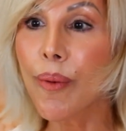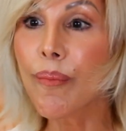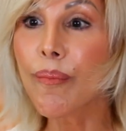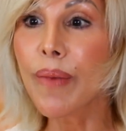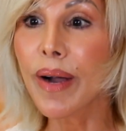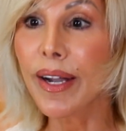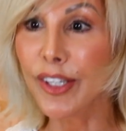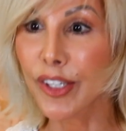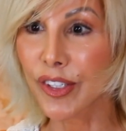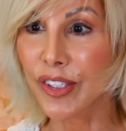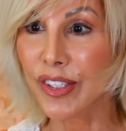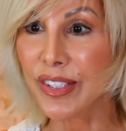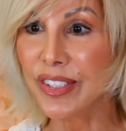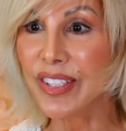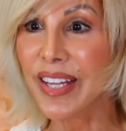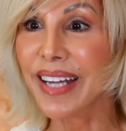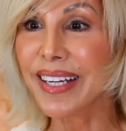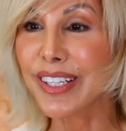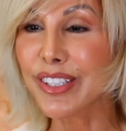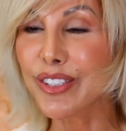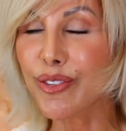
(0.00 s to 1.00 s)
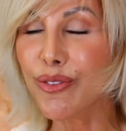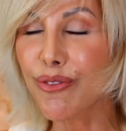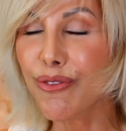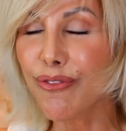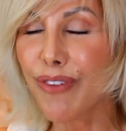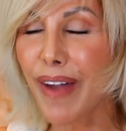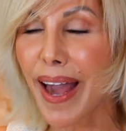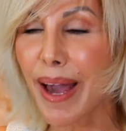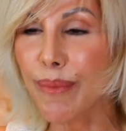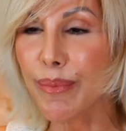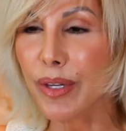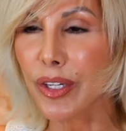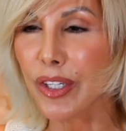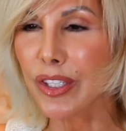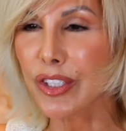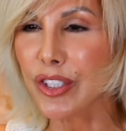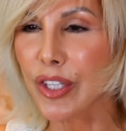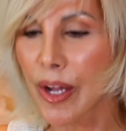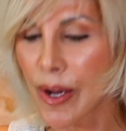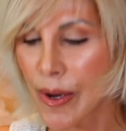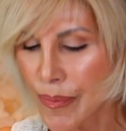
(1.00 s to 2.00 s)
my goodness, that is
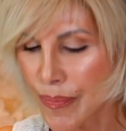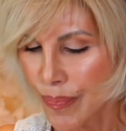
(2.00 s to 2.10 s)
fabulous.